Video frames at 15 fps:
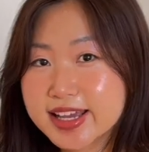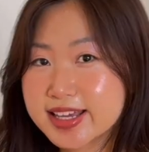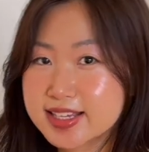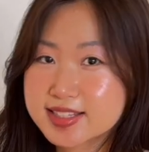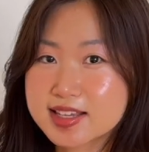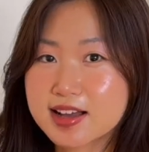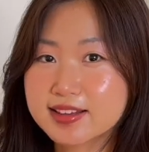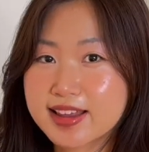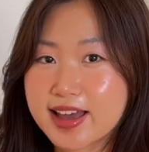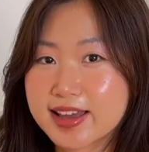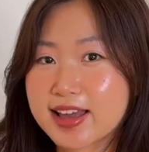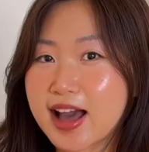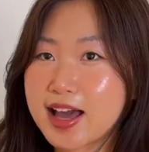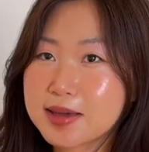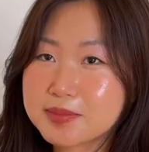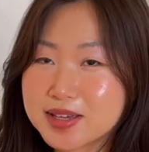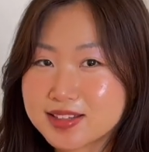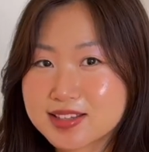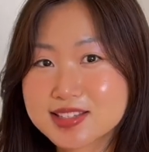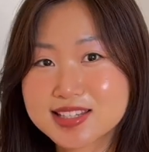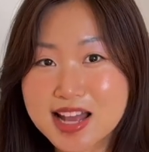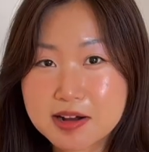He's all like, I made the
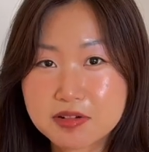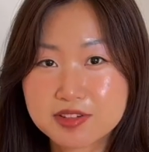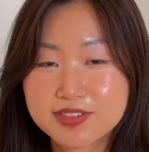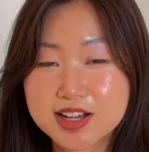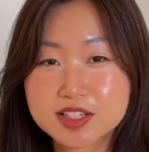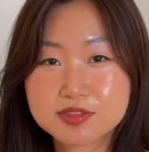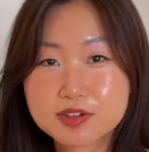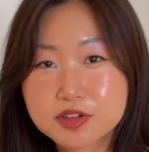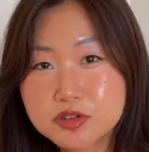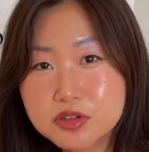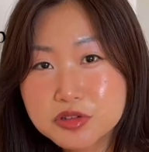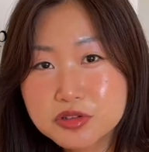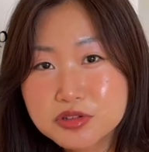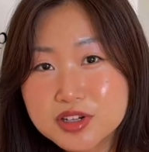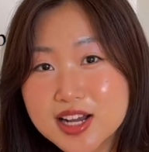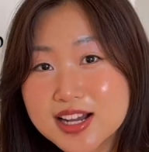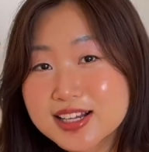sacrifice for you.